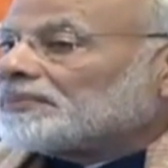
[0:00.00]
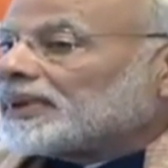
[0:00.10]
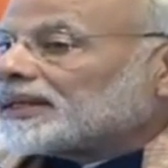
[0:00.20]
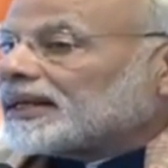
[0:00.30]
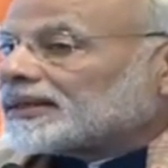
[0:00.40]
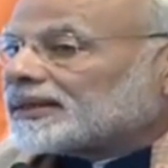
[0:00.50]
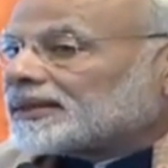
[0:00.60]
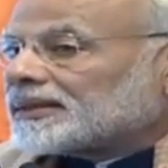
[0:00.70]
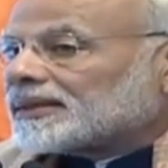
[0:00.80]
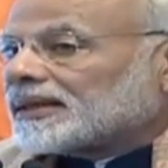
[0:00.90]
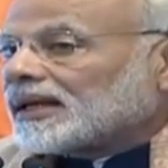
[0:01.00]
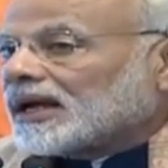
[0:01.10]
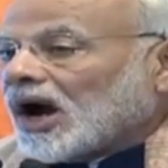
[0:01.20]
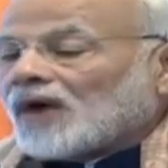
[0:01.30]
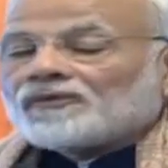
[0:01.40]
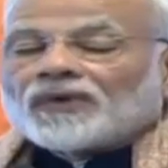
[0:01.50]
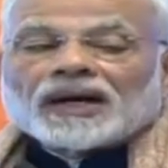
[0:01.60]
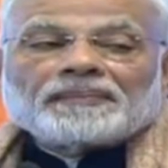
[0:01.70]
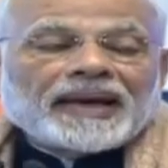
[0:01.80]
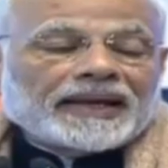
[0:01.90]
businesses of
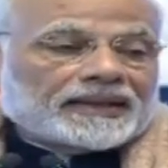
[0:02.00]
World Bank.